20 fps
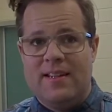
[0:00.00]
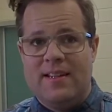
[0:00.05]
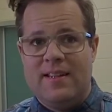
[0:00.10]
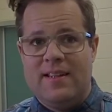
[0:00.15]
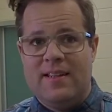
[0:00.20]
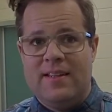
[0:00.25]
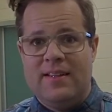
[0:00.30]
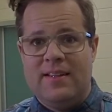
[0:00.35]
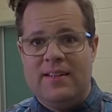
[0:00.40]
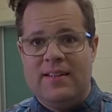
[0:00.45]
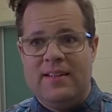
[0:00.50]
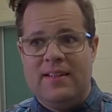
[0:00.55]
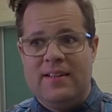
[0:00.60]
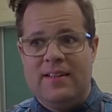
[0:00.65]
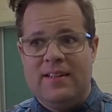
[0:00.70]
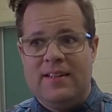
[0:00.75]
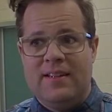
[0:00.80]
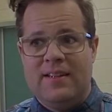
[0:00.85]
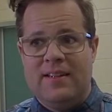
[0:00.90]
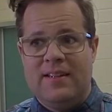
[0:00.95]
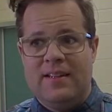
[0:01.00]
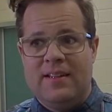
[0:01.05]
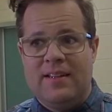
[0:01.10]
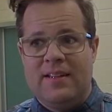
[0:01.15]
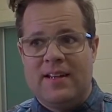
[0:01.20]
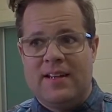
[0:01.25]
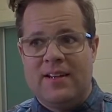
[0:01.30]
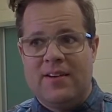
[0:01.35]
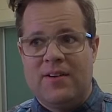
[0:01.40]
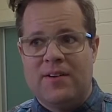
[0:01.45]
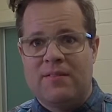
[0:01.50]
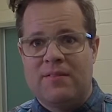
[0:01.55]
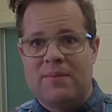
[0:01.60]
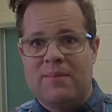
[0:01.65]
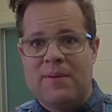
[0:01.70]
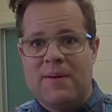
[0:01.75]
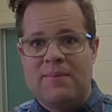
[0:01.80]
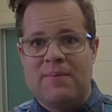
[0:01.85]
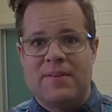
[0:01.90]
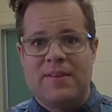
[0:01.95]
you got to
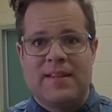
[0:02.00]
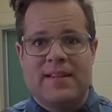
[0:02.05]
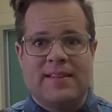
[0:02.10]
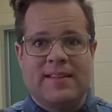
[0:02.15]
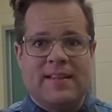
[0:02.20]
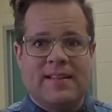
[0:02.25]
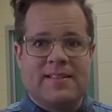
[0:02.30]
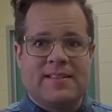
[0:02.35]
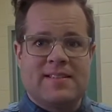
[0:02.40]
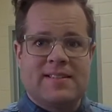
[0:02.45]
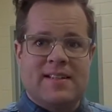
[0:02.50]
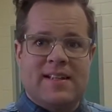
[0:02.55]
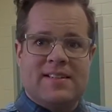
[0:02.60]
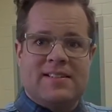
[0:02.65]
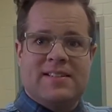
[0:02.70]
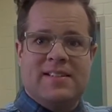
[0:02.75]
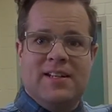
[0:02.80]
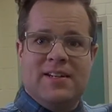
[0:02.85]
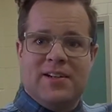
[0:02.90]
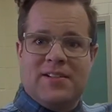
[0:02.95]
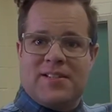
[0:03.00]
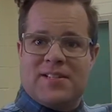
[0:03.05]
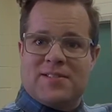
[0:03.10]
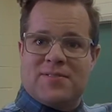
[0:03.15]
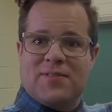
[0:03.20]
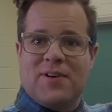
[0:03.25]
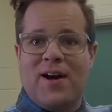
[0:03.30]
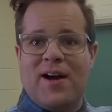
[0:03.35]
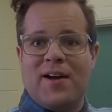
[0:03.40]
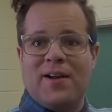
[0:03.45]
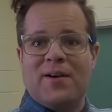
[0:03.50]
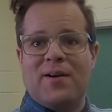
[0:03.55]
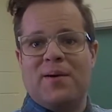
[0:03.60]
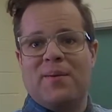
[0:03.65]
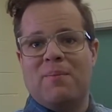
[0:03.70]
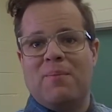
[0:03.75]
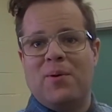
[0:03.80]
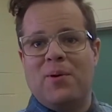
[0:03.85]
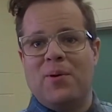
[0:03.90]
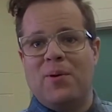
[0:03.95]
remember that you're not just writing on
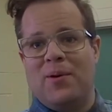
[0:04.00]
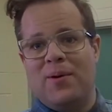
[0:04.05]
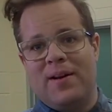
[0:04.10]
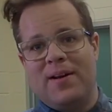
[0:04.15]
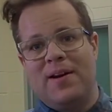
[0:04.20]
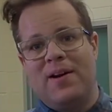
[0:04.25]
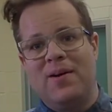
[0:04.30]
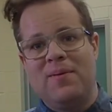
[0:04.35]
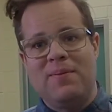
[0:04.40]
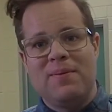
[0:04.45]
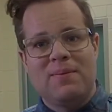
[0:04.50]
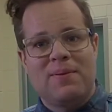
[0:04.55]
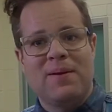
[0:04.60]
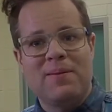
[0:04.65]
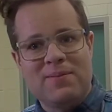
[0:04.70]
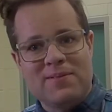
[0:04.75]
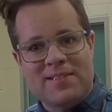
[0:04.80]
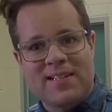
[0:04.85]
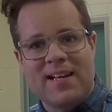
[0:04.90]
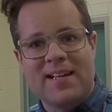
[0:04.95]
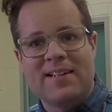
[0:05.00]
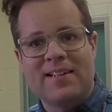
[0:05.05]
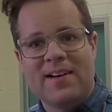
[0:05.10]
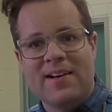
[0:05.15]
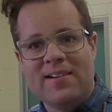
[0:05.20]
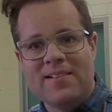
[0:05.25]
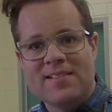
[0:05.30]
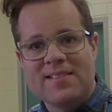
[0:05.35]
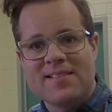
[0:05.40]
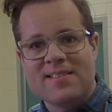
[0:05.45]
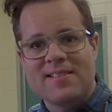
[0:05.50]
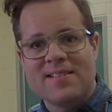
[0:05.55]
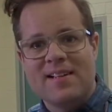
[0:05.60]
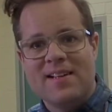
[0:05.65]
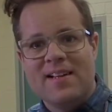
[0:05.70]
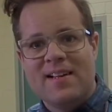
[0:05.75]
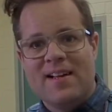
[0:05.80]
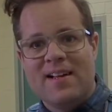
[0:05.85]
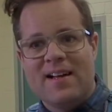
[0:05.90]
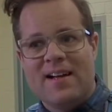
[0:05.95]
a board and hoping people take notes.
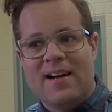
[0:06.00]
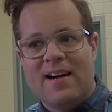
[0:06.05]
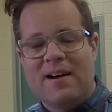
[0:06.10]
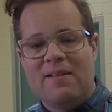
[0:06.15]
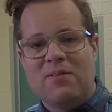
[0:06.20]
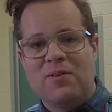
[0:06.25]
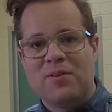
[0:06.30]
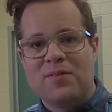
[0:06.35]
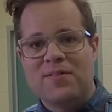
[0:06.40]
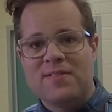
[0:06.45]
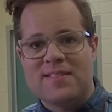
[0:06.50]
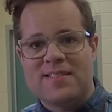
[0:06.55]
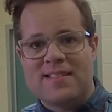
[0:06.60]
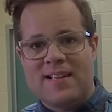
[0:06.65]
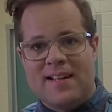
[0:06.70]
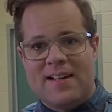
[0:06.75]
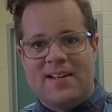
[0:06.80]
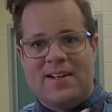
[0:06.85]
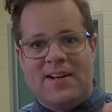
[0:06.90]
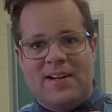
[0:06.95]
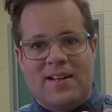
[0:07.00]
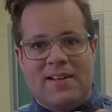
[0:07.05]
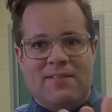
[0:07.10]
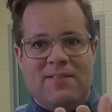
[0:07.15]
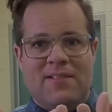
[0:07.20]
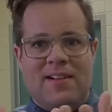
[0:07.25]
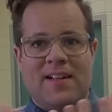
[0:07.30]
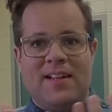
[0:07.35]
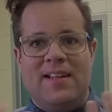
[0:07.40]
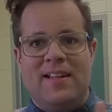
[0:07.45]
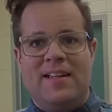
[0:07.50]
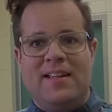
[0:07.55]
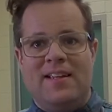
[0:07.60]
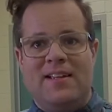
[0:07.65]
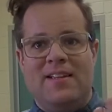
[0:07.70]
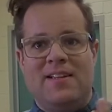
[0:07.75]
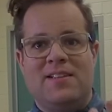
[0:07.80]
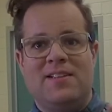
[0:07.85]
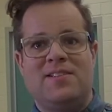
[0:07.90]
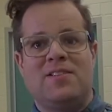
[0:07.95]
All of a sudden, I can
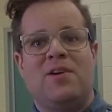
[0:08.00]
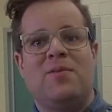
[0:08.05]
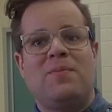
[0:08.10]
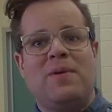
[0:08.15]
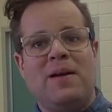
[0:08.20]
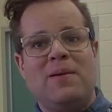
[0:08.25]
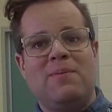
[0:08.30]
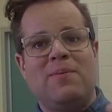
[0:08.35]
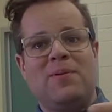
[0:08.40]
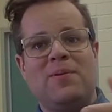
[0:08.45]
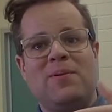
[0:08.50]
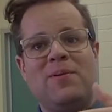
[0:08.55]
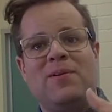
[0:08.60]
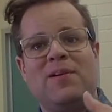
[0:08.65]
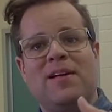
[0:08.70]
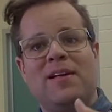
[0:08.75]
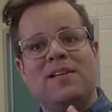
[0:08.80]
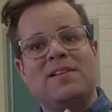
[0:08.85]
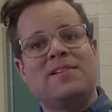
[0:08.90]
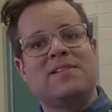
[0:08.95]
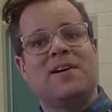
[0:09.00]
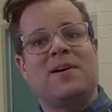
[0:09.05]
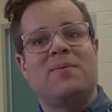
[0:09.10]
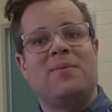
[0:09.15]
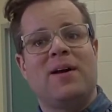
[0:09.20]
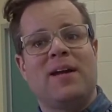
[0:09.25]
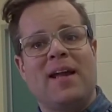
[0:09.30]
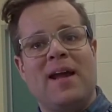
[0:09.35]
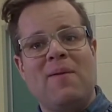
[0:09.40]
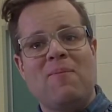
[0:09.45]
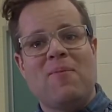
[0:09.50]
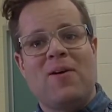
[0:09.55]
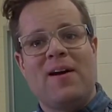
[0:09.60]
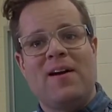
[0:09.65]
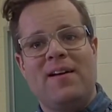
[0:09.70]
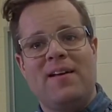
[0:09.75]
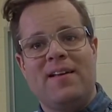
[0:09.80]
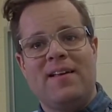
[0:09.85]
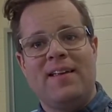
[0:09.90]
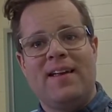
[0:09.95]
really show people inside my
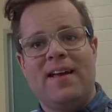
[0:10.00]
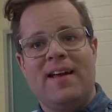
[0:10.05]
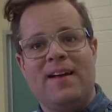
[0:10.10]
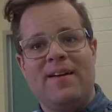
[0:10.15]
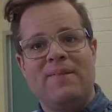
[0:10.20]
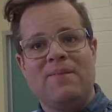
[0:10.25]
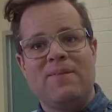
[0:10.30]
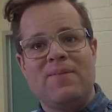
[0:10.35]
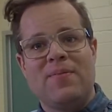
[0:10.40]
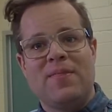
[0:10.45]
camera, yeah,